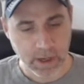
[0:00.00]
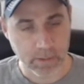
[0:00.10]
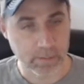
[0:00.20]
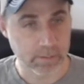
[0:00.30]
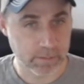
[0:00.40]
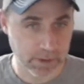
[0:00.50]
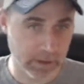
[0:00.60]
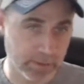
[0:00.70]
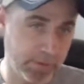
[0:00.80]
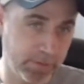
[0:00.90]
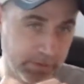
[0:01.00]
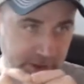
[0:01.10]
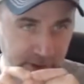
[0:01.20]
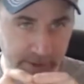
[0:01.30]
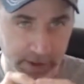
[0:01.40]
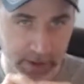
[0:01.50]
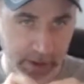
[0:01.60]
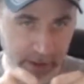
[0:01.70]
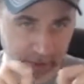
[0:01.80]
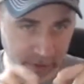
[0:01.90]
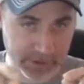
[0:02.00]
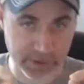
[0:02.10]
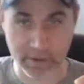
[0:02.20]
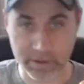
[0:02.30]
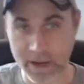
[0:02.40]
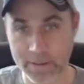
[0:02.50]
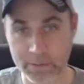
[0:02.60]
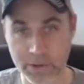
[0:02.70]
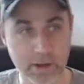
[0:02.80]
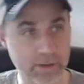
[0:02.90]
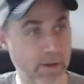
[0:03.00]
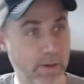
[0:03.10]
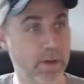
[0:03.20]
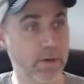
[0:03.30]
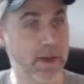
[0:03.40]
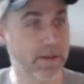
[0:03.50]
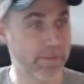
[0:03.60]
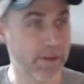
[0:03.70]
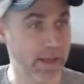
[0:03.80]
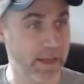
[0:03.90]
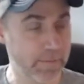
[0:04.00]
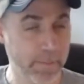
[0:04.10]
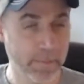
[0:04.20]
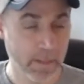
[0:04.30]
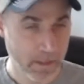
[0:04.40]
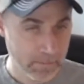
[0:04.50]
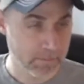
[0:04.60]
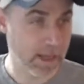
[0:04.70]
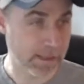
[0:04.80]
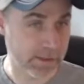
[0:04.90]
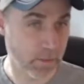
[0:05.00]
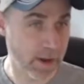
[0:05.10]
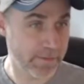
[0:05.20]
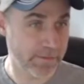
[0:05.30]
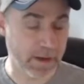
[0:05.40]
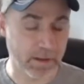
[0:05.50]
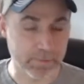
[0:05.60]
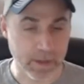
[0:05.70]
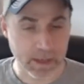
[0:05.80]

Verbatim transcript: You know, if you've ever seen a your song name .wav, that's a WAV file.